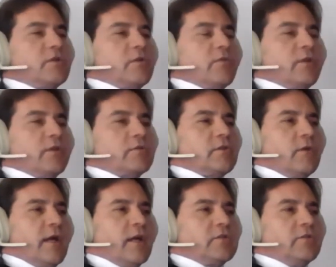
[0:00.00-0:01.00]
sort of things
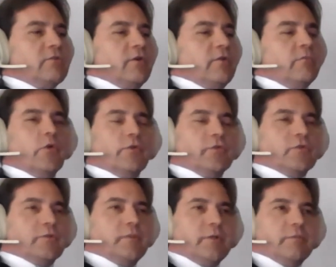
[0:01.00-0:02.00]
are actually very important
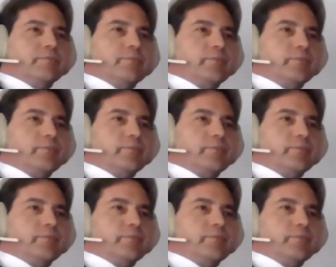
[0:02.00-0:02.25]
to me.